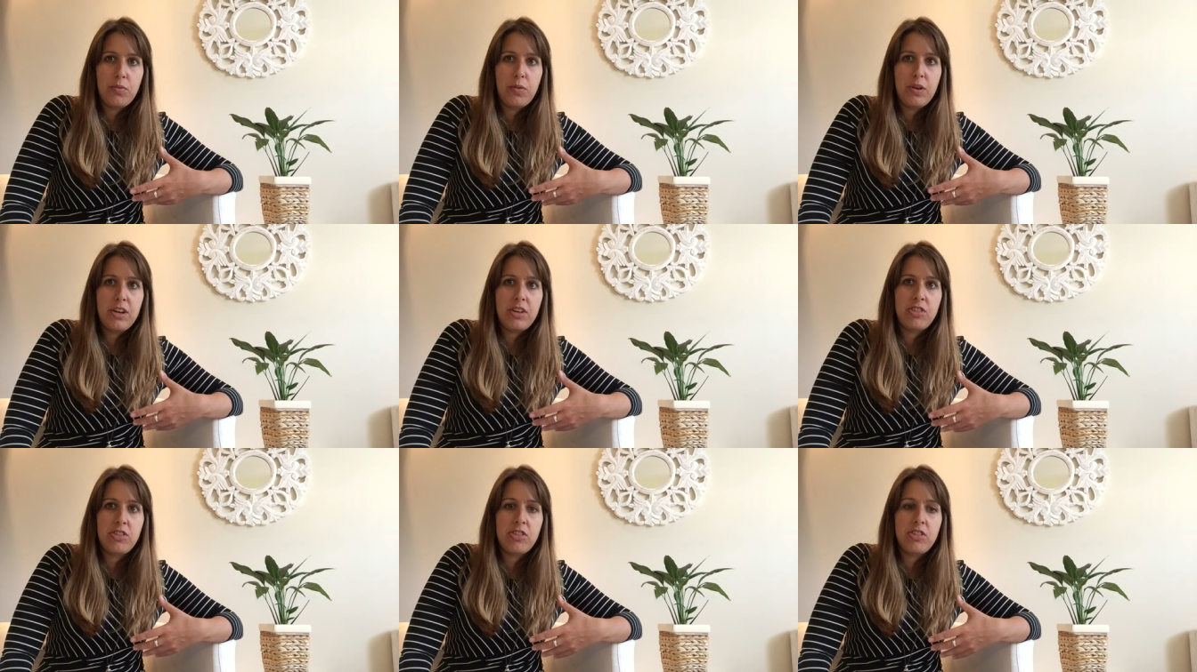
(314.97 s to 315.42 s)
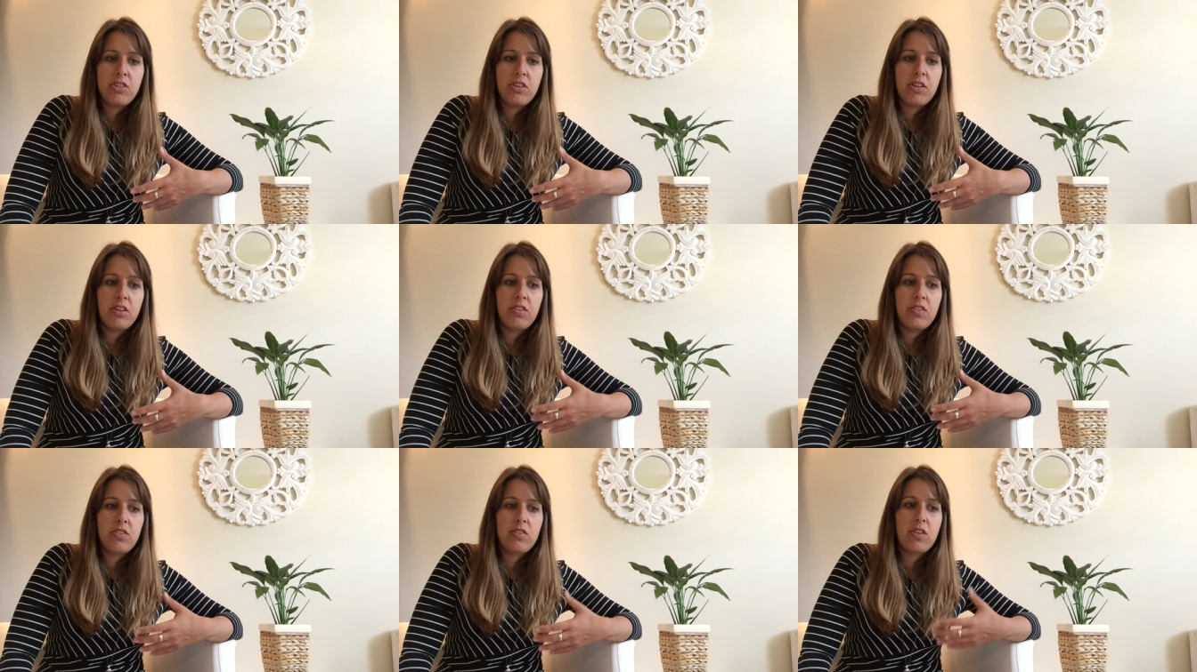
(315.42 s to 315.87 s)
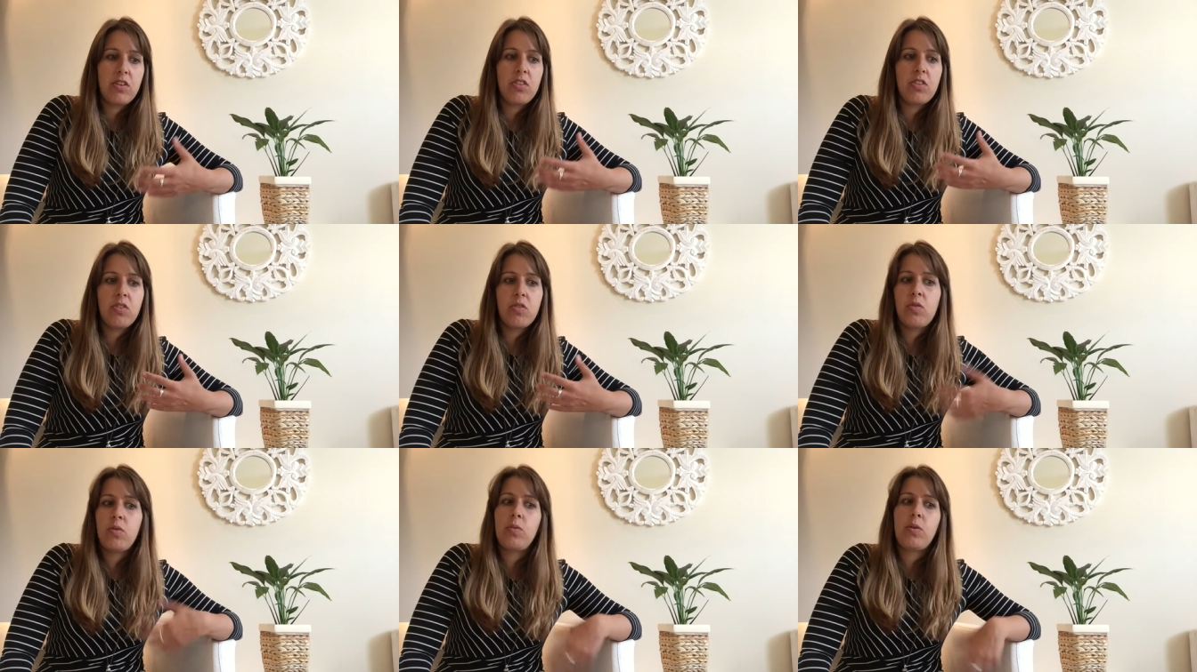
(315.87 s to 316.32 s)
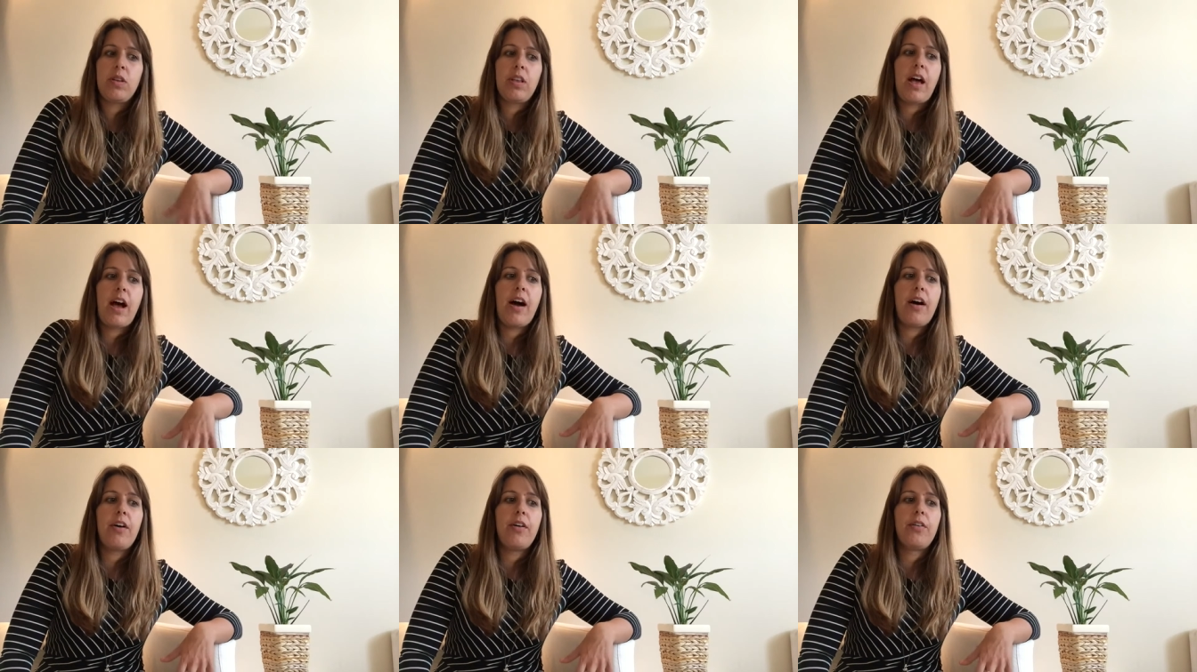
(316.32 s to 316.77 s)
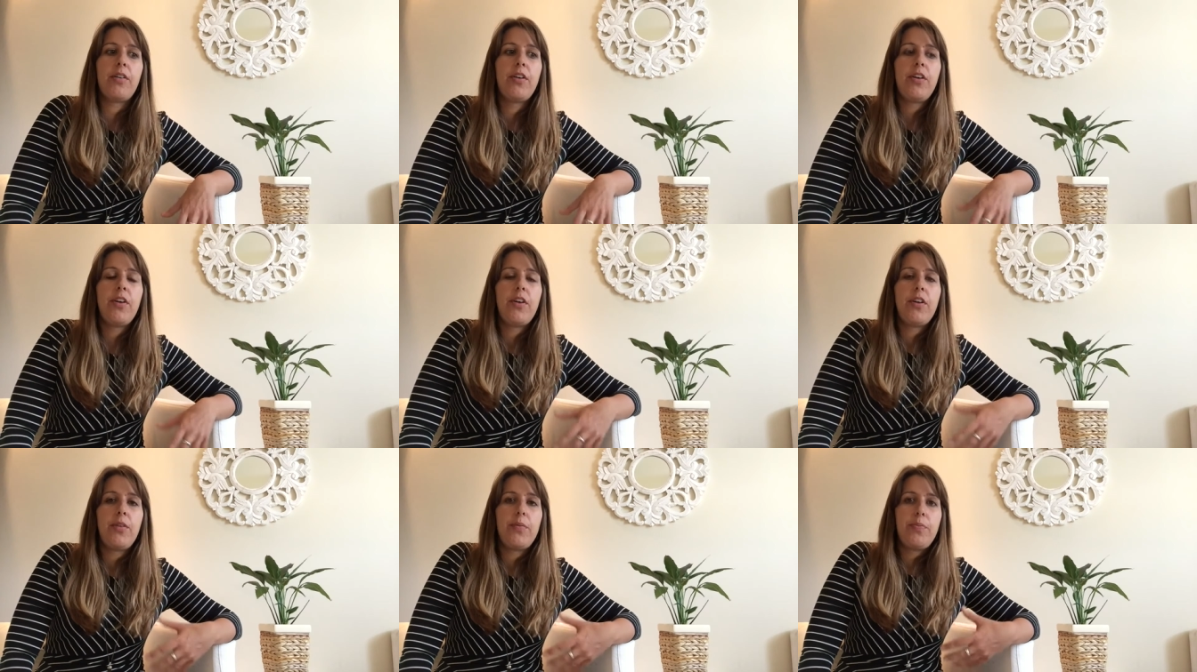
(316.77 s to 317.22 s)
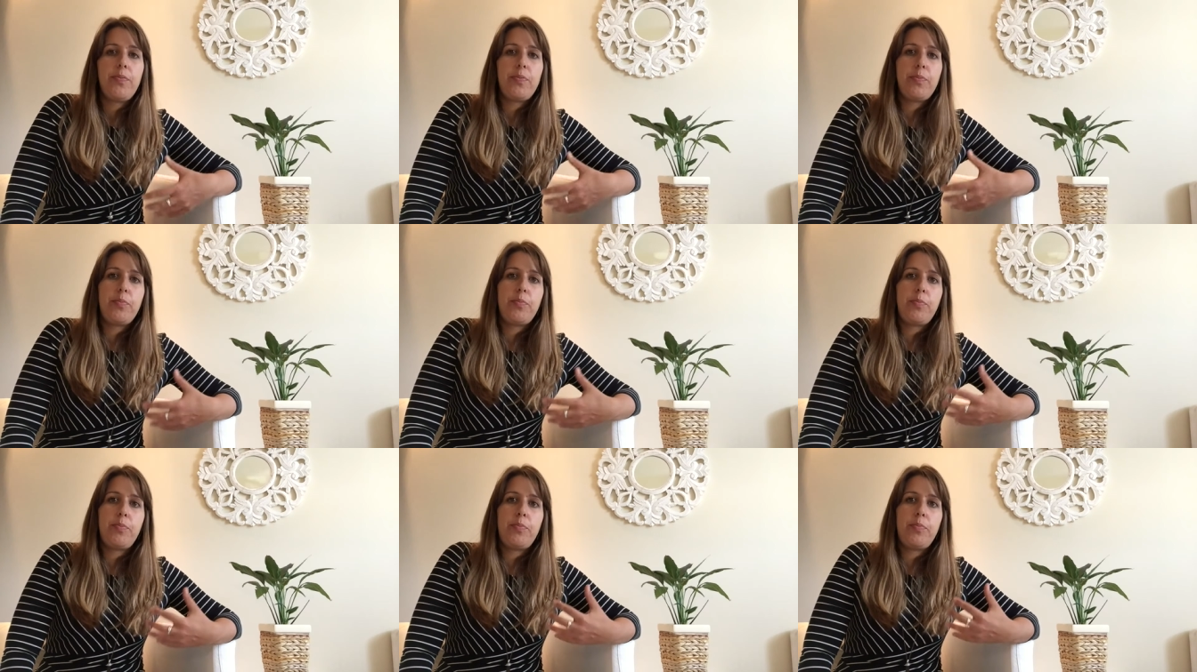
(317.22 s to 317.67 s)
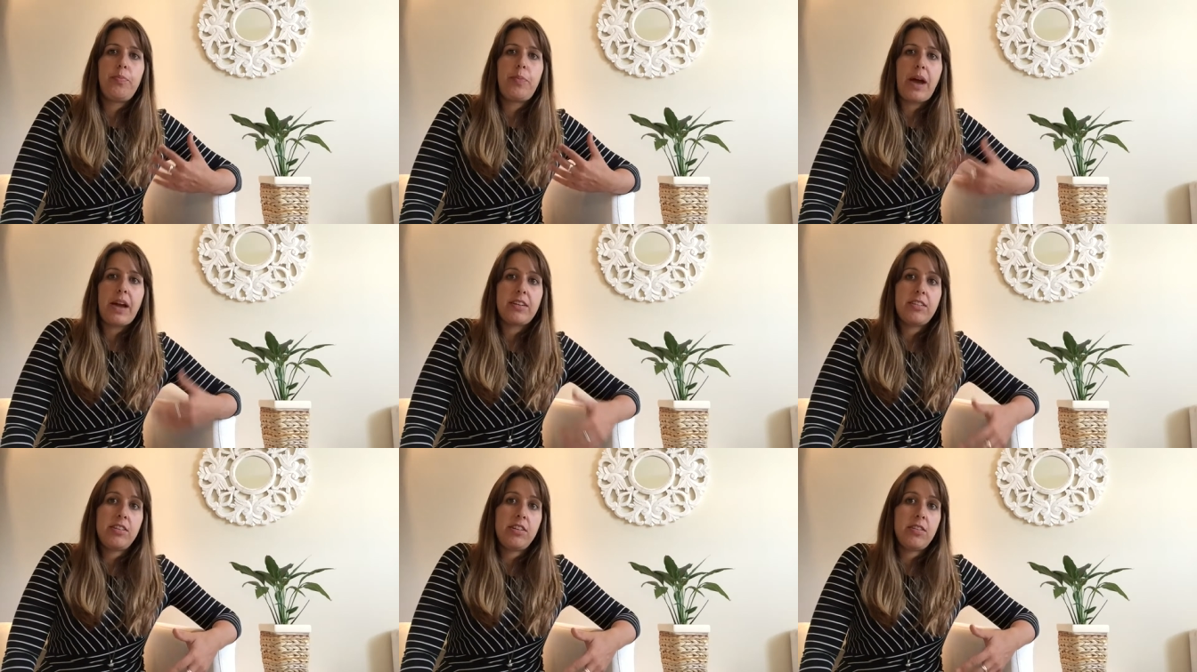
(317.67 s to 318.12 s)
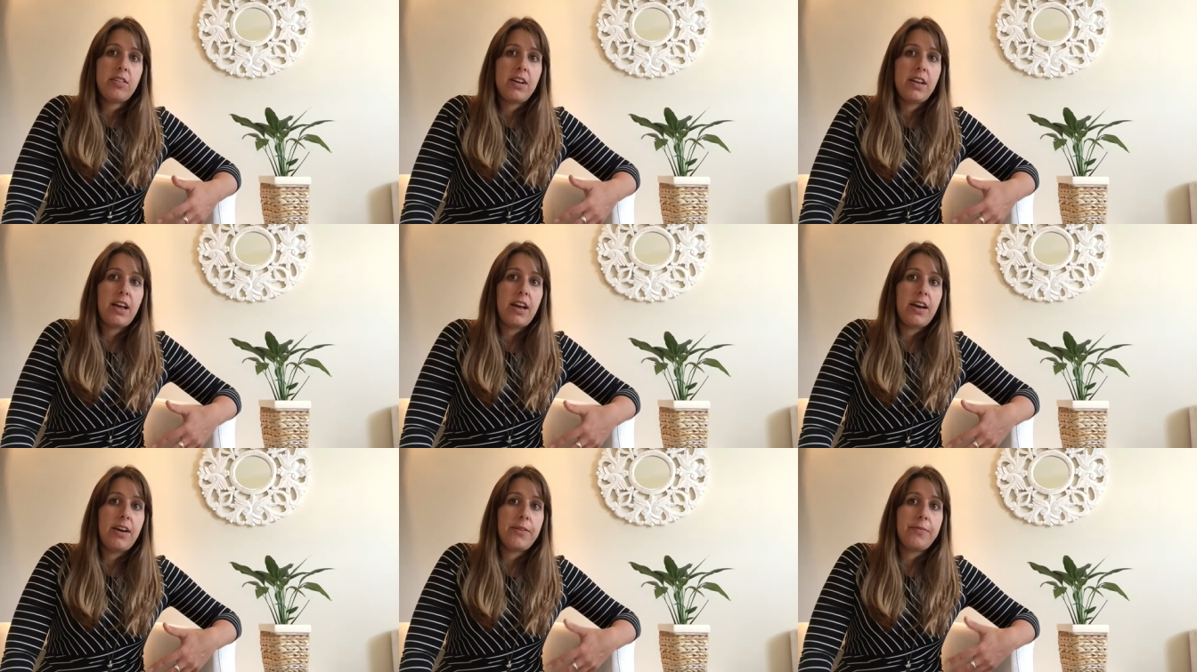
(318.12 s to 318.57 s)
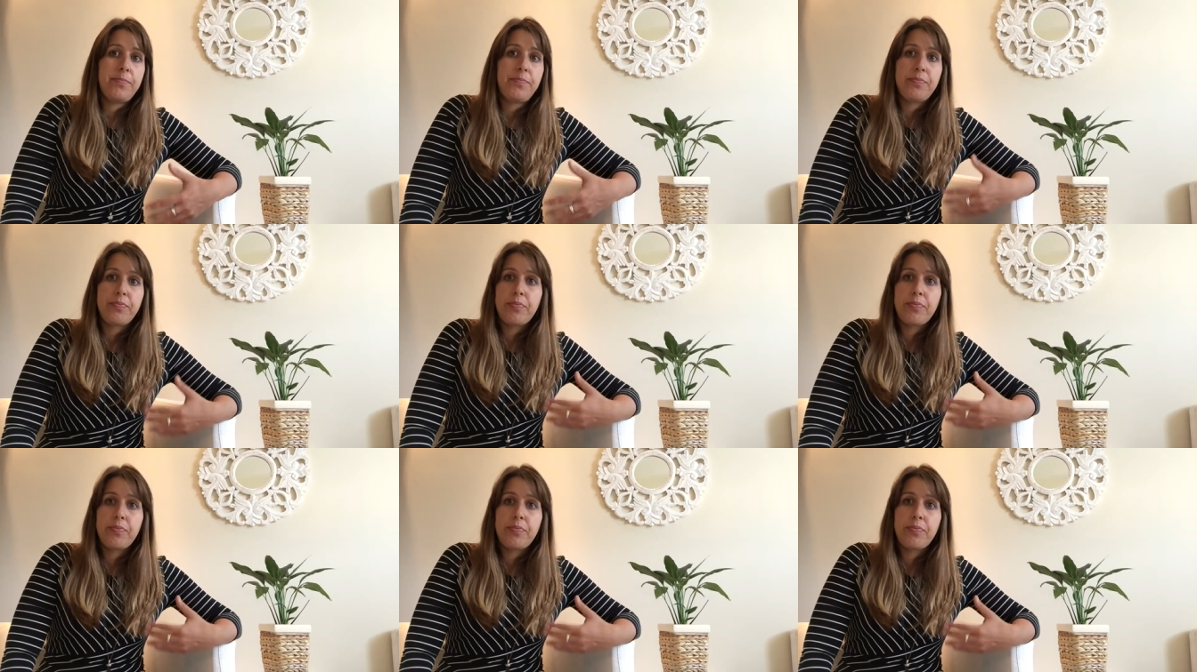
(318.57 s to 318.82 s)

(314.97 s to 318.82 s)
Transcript: which starts to allow bacteria,